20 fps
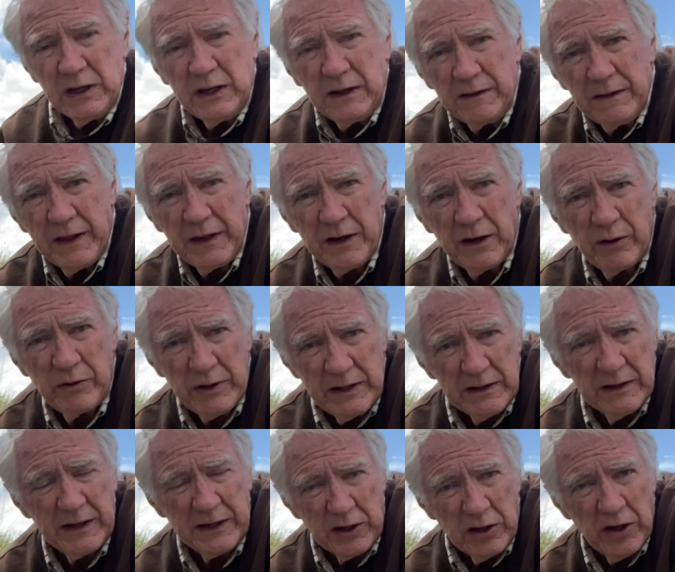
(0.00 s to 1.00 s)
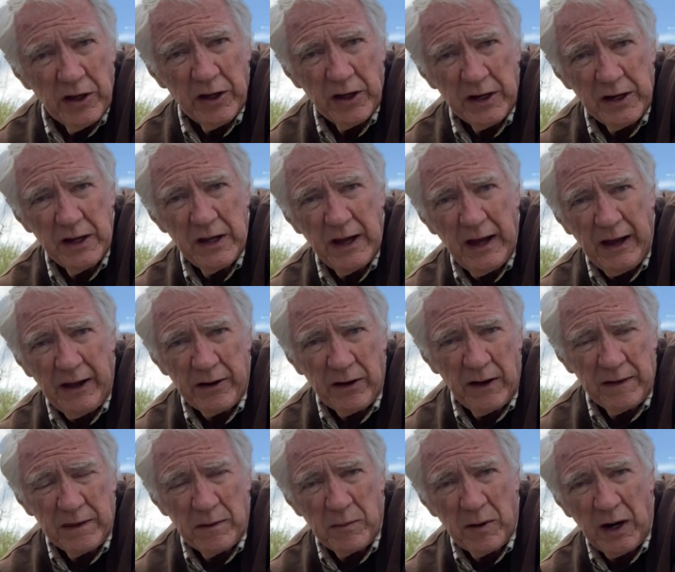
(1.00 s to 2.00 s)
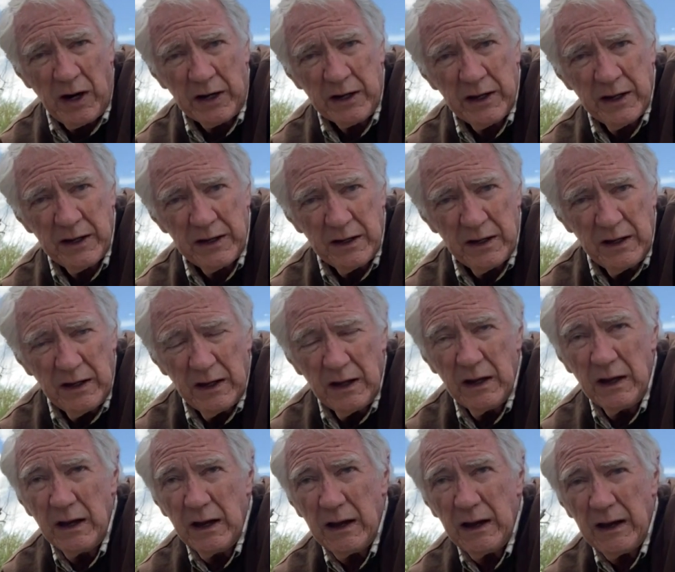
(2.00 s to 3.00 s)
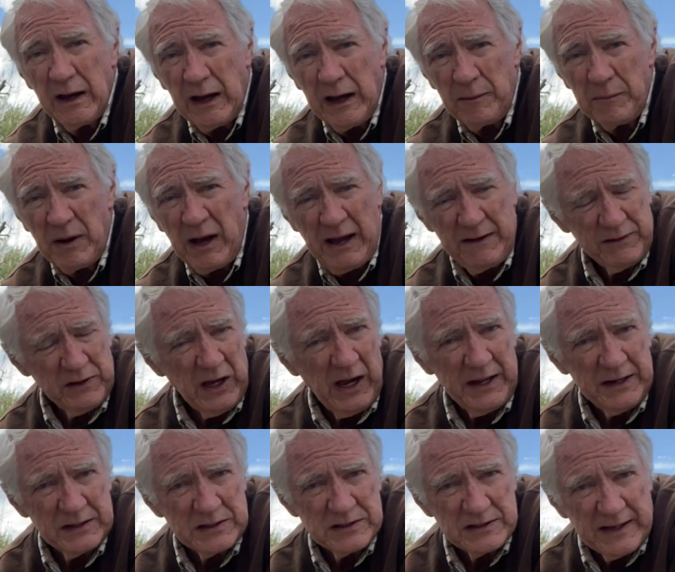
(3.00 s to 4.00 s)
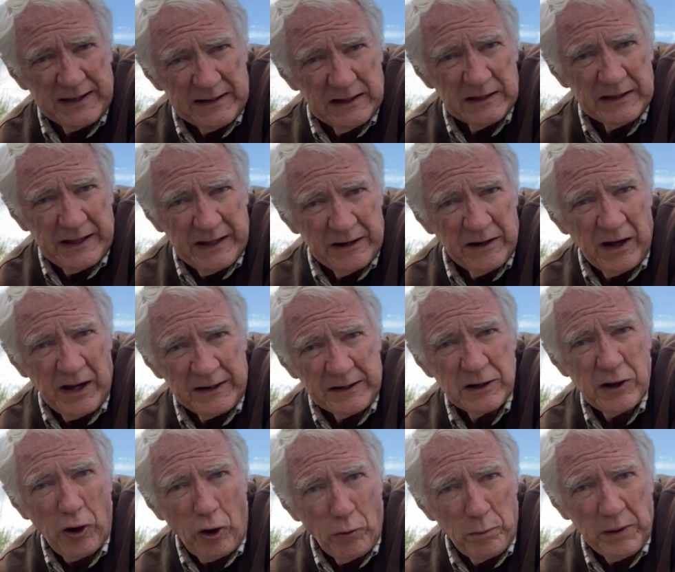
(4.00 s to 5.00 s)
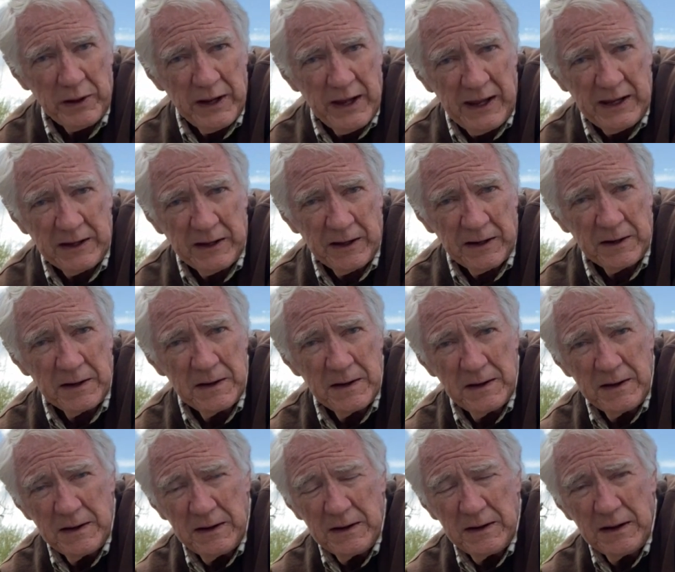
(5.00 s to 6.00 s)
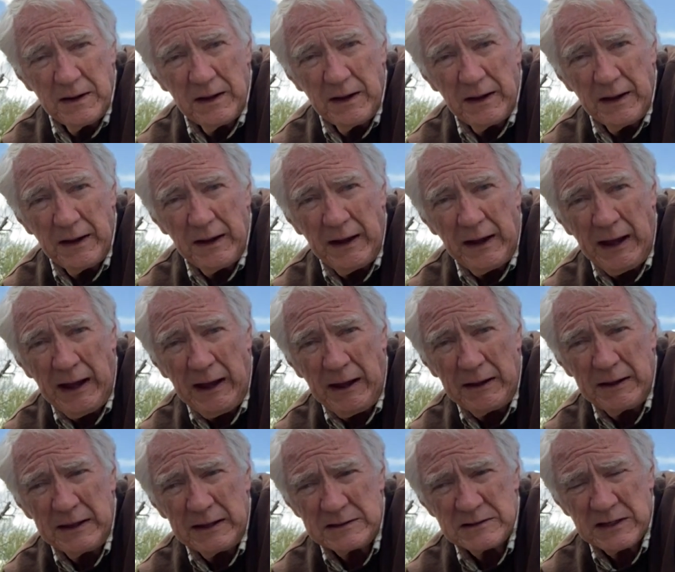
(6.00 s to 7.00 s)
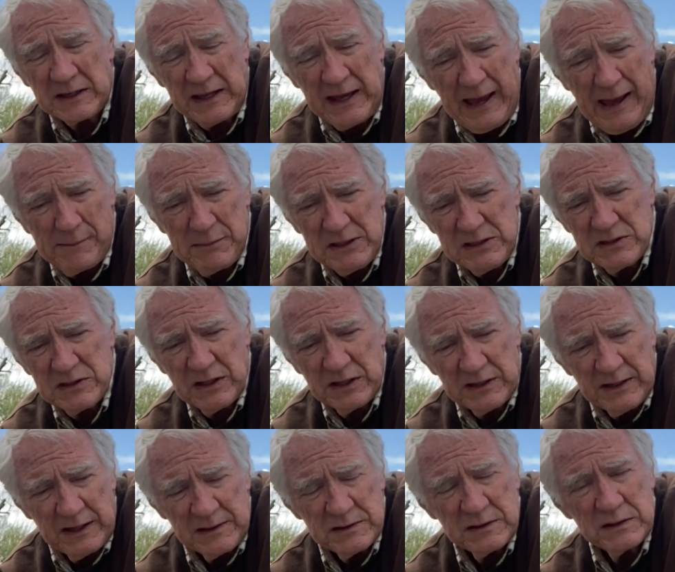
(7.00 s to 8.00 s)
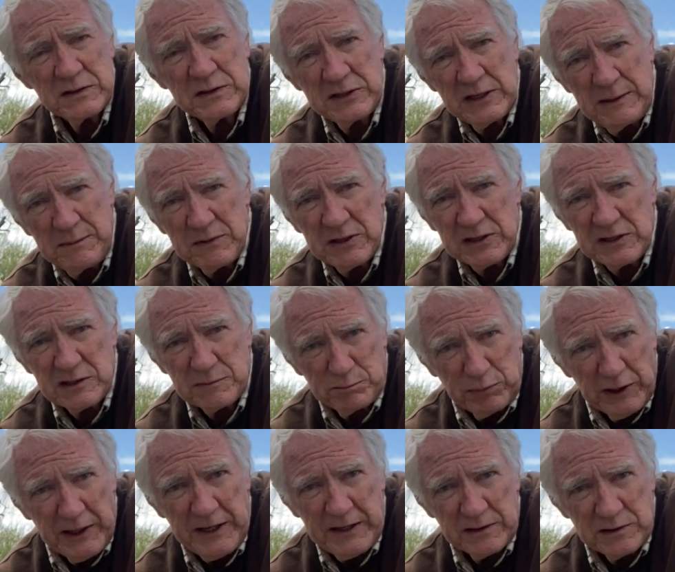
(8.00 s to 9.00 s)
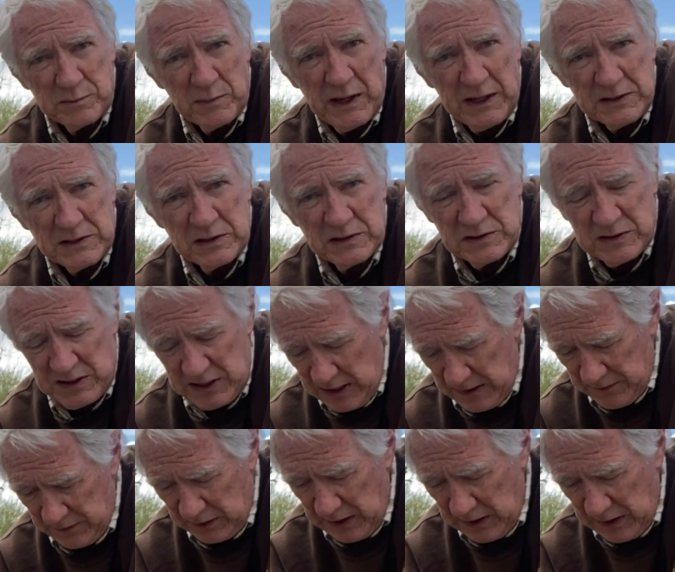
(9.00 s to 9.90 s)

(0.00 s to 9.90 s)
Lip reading: that are really good out on the market. I've kind of settled in on Copenhagen. It's a cabbage that doesn't seem to split as much as the other